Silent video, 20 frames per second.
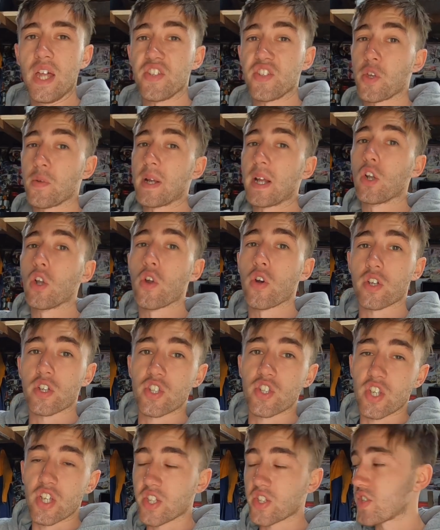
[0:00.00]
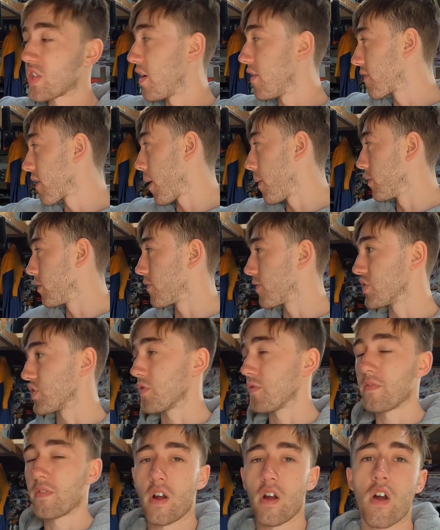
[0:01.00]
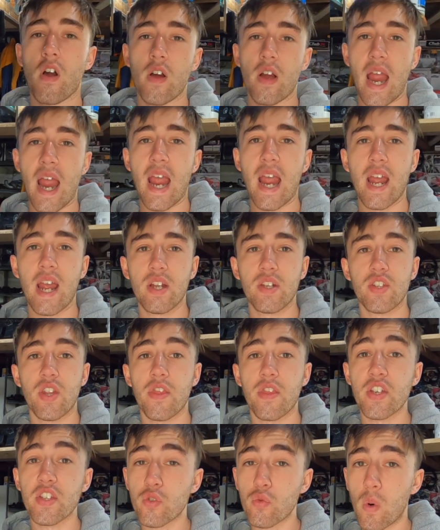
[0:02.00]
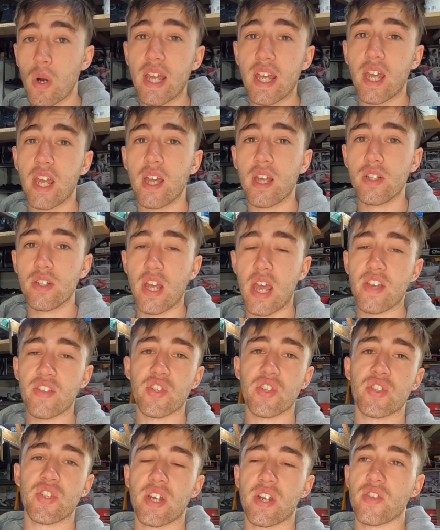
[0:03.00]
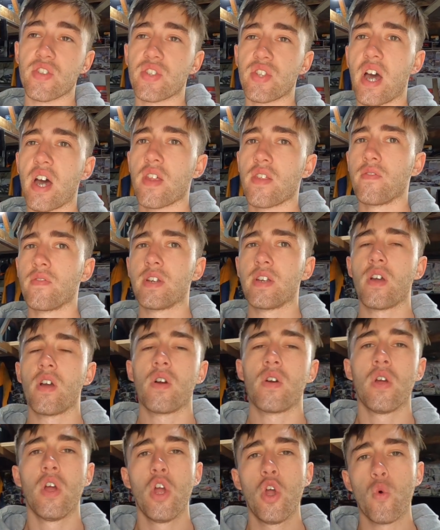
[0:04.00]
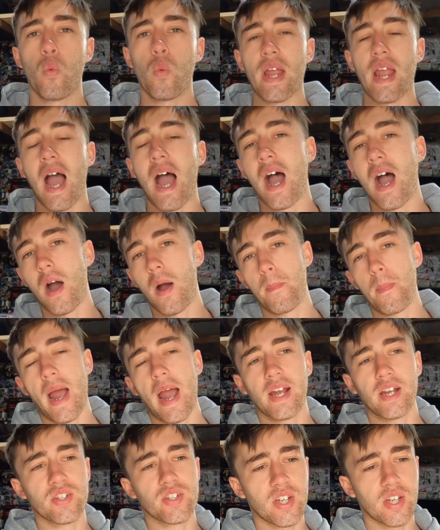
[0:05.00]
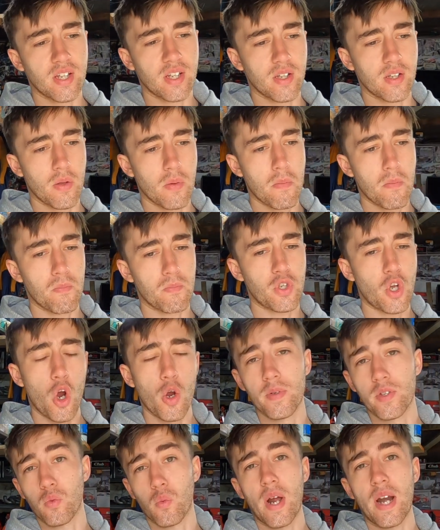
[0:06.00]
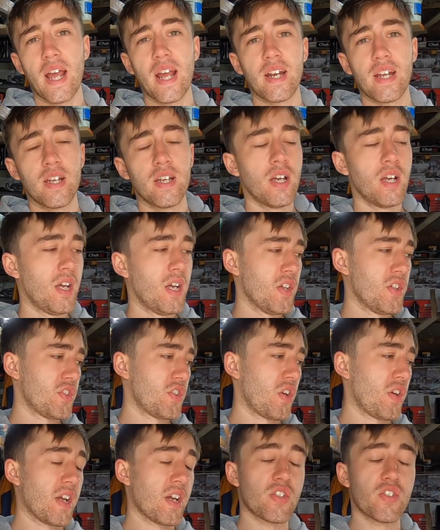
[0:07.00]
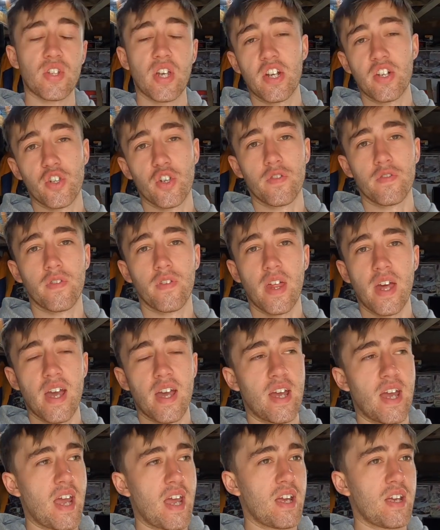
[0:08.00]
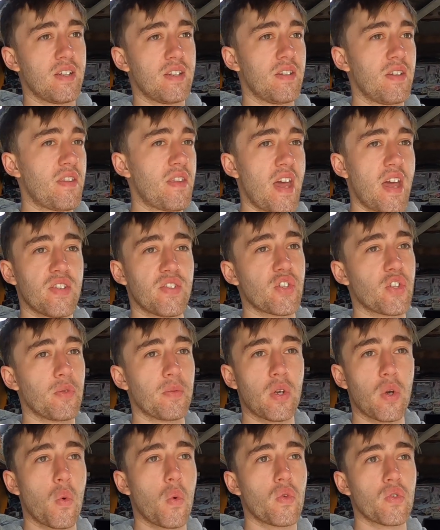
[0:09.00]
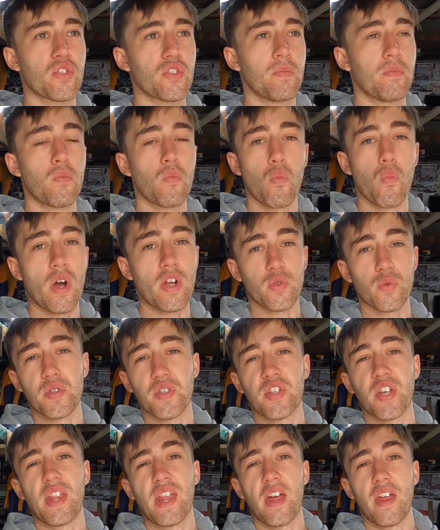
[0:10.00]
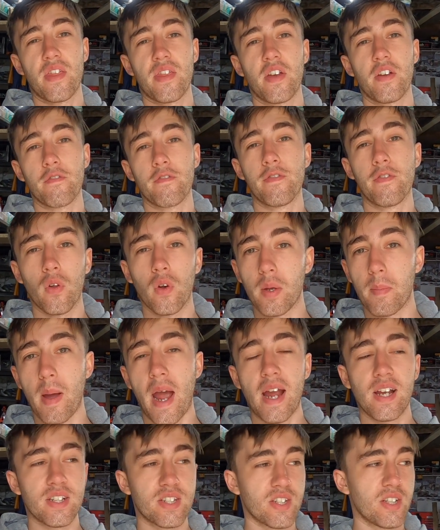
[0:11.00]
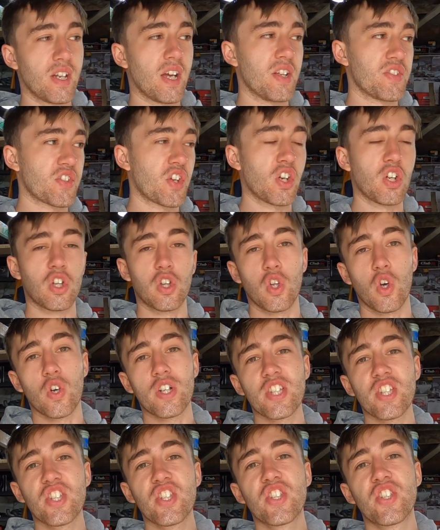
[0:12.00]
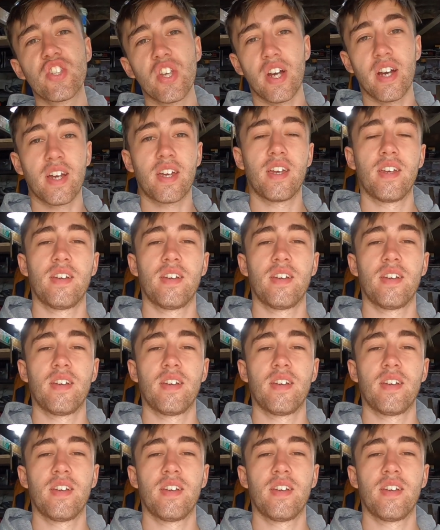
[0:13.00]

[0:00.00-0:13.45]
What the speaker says: There's going to be a lot of sick stuff coming with the Cefiro, and this weekend, as I said at the start of the video, we are painting Tobins 180. So yeah, stay tuned for that, and that is going to be awesome. Once we see that thing fully painted, it's going to look sick.